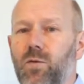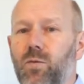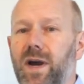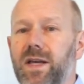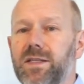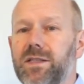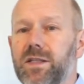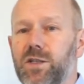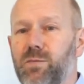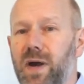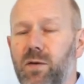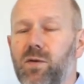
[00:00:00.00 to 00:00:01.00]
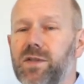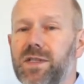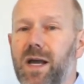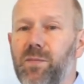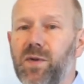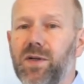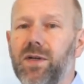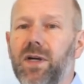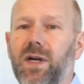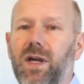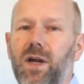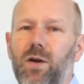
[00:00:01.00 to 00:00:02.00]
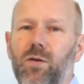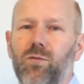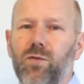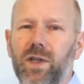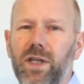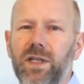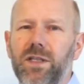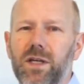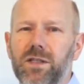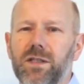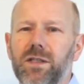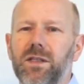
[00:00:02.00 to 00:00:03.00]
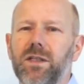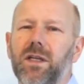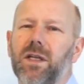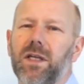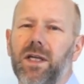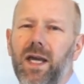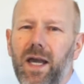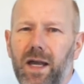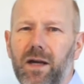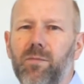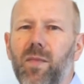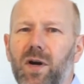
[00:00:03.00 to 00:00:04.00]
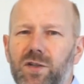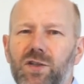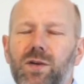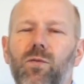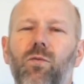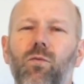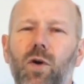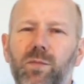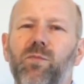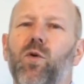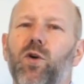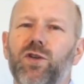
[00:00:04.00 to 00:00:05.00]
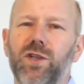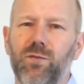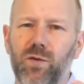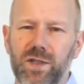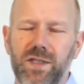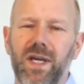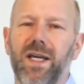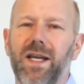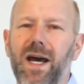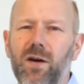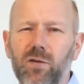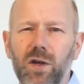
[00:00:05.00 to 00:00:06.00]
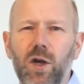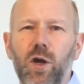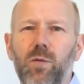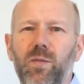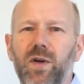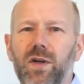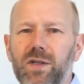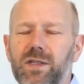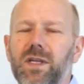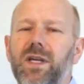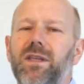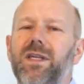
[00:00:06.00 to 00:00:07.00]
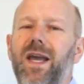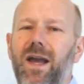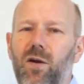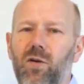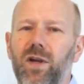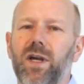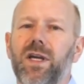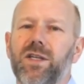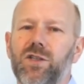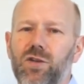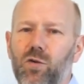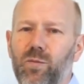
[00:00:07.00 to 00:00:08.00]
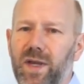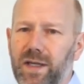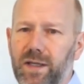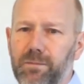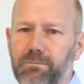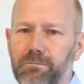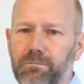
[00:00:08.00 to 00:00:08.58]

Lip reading: whereas the spiral sampler really doesn't care much what portion was taken out, because the area is so big.